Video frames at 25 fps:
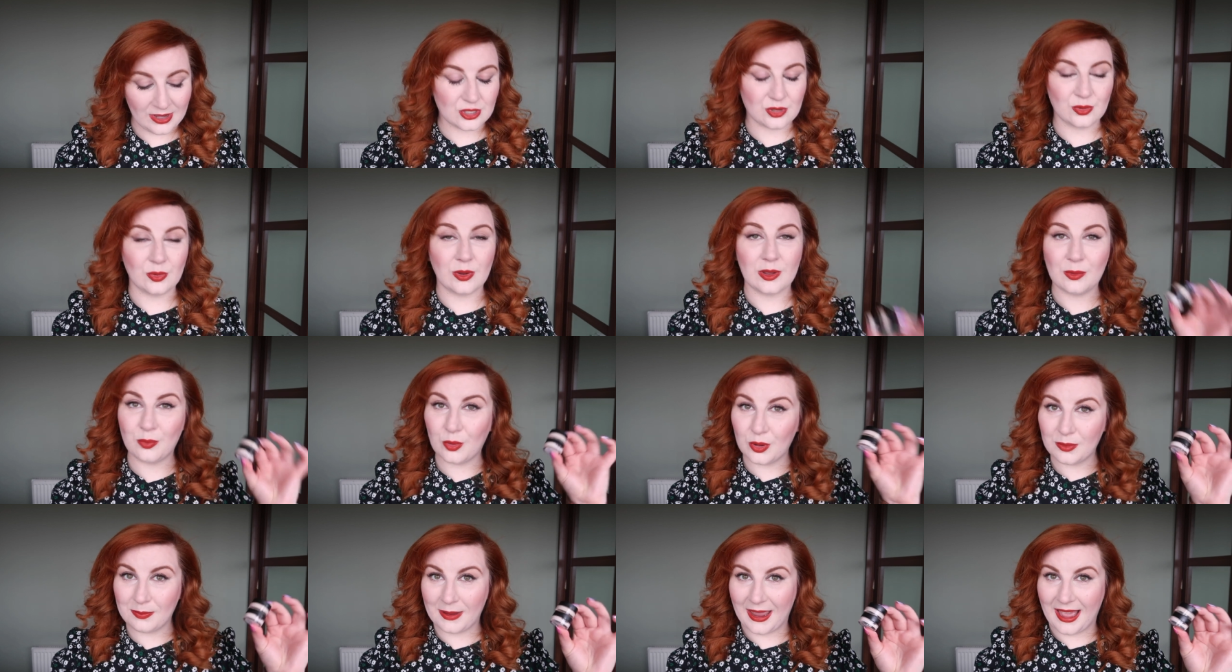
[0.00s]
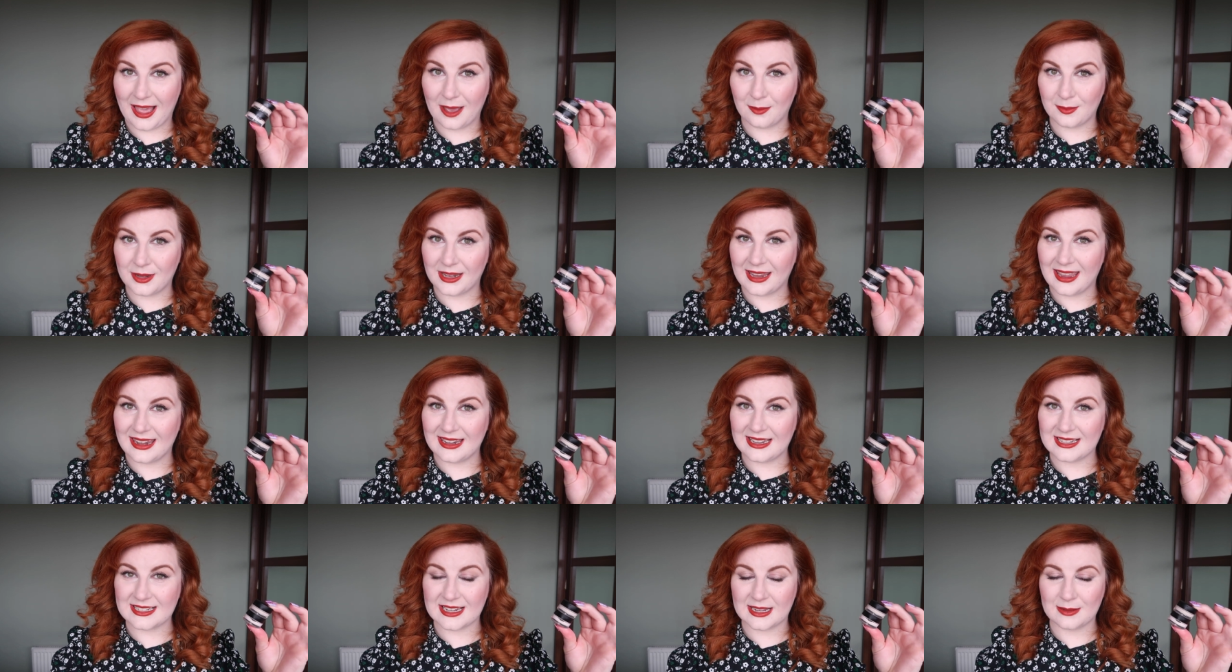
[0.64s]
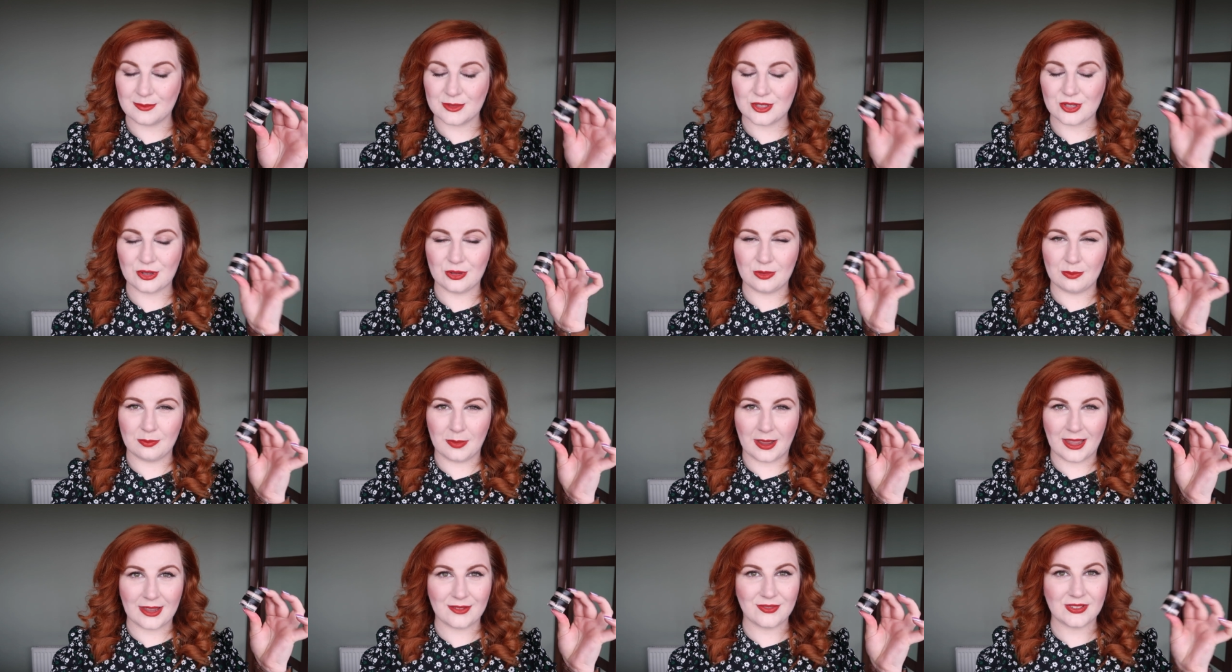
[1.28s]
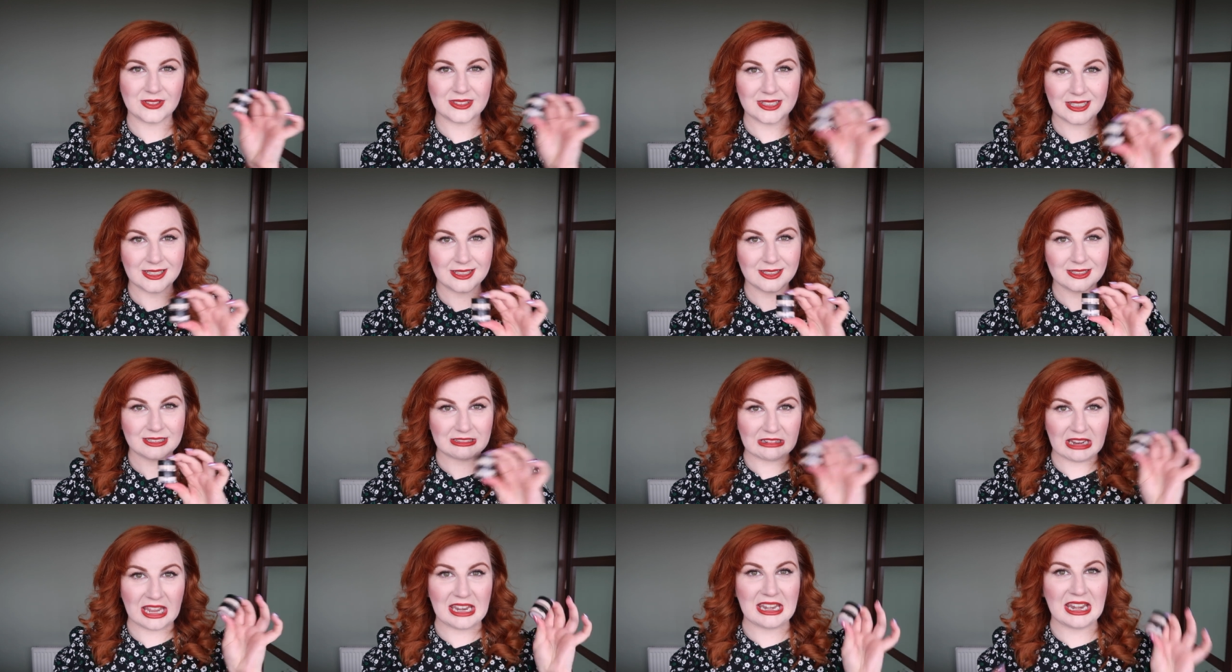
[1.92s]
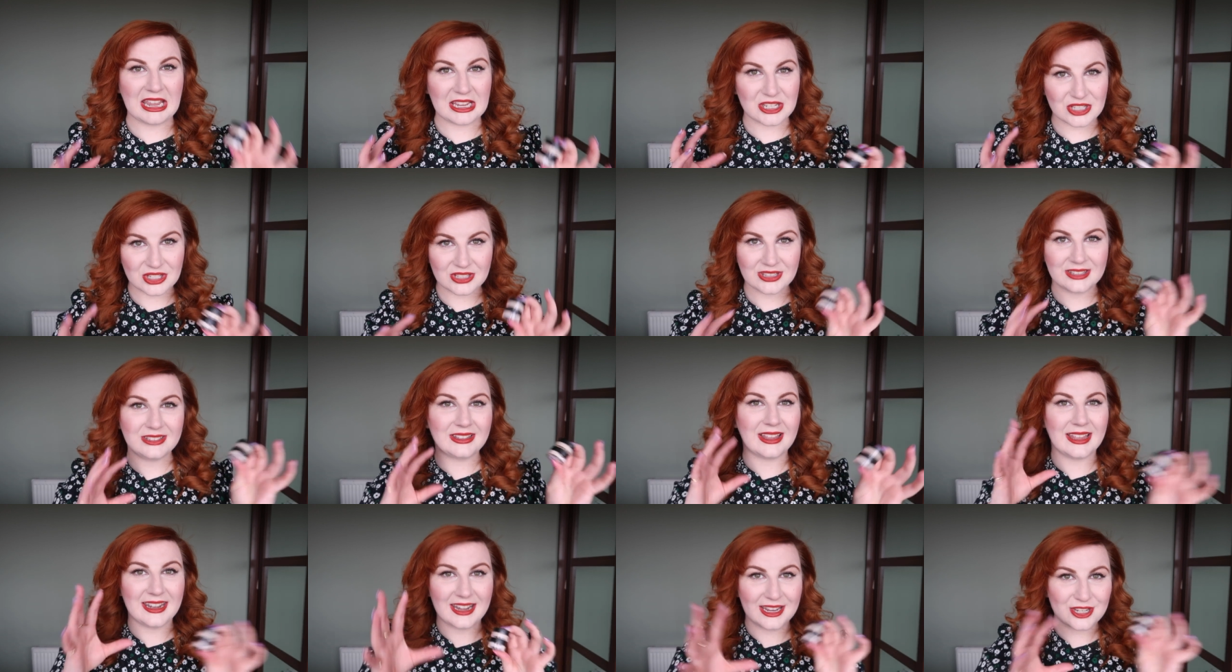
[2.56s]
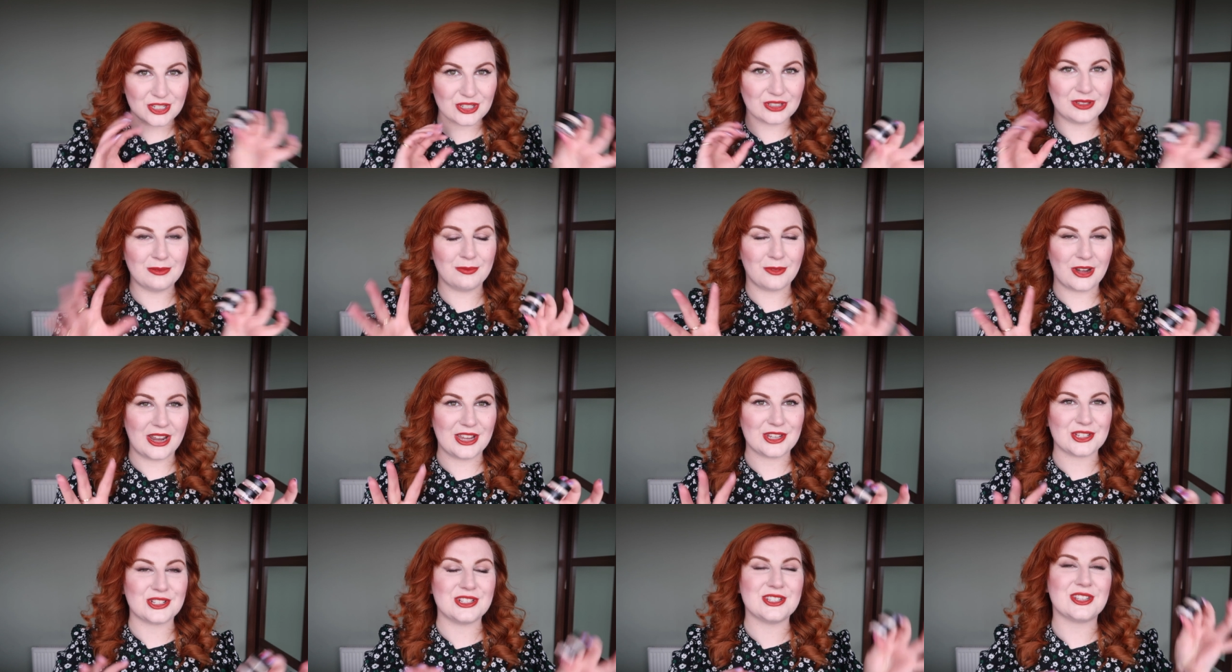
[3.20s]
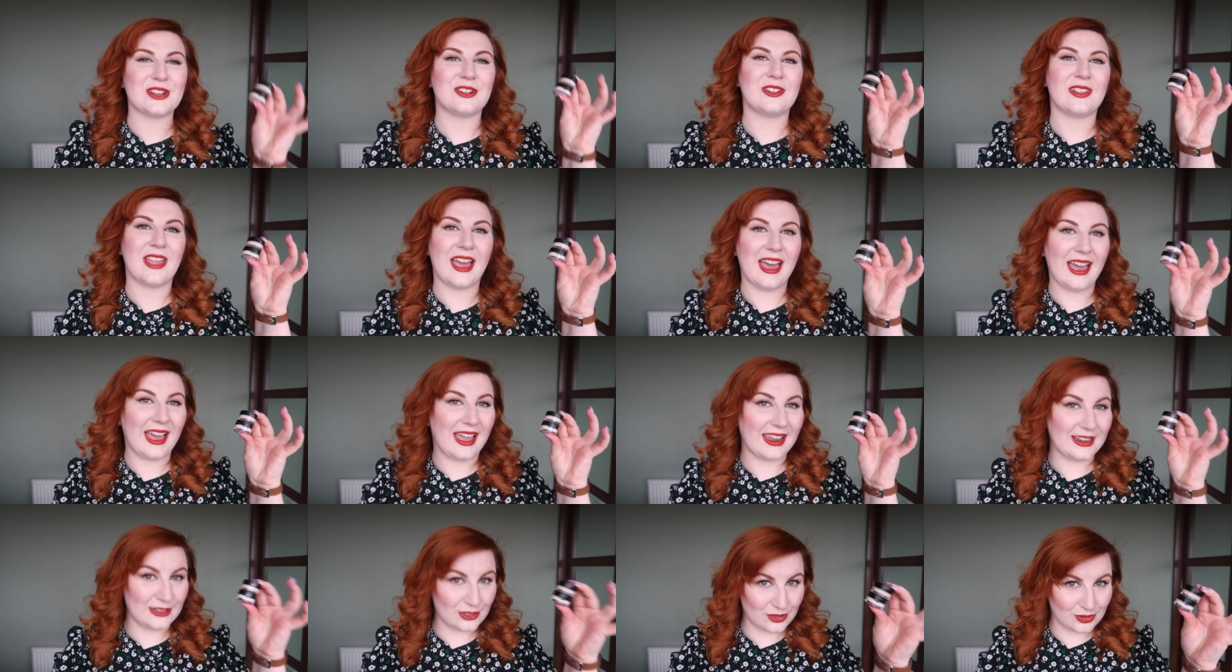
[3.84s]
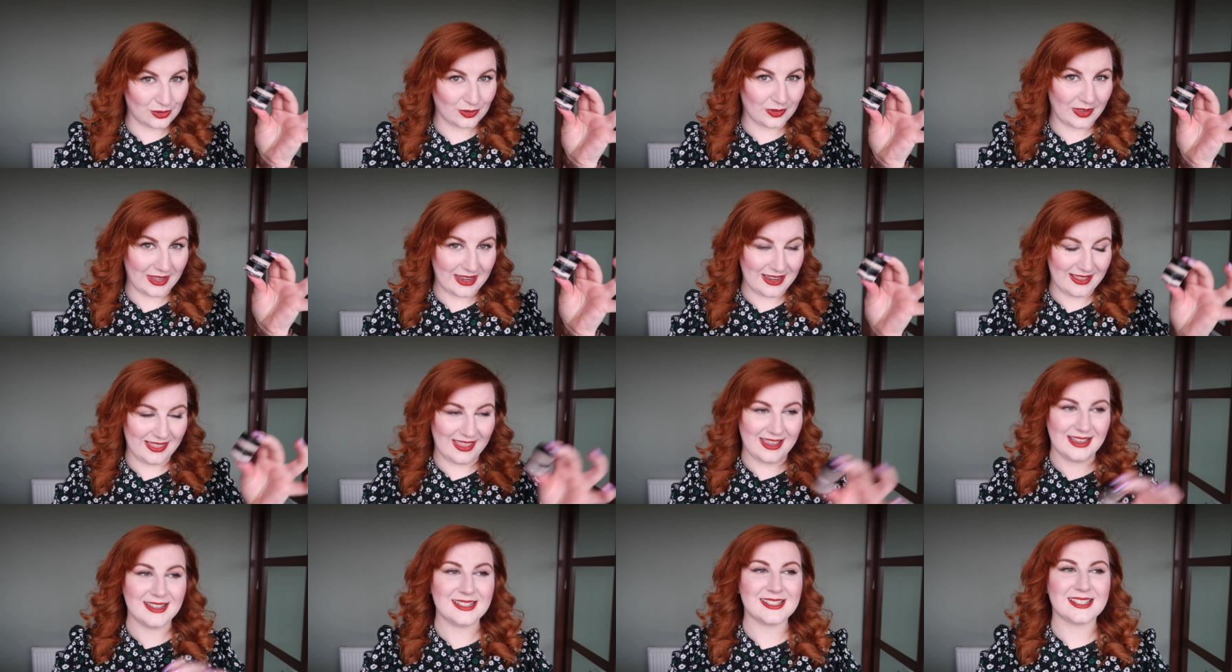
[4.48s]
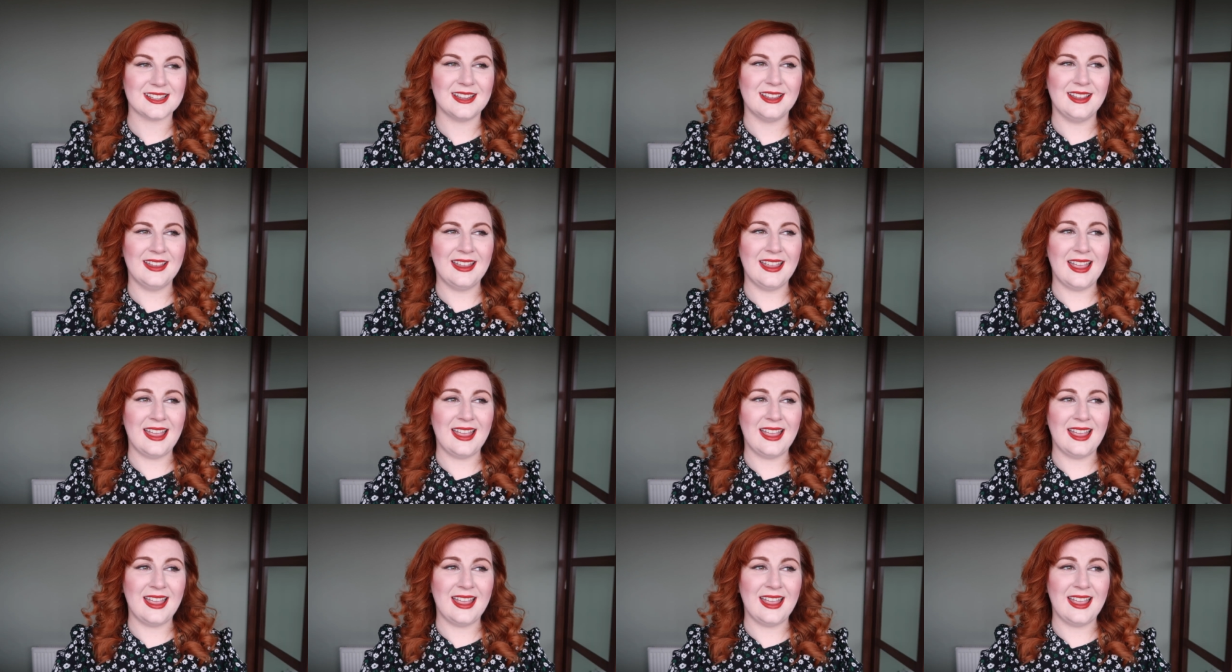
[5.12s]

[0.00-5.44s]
So it won't be happening anytime soon, but I feel like initial initial impressions are that I do like this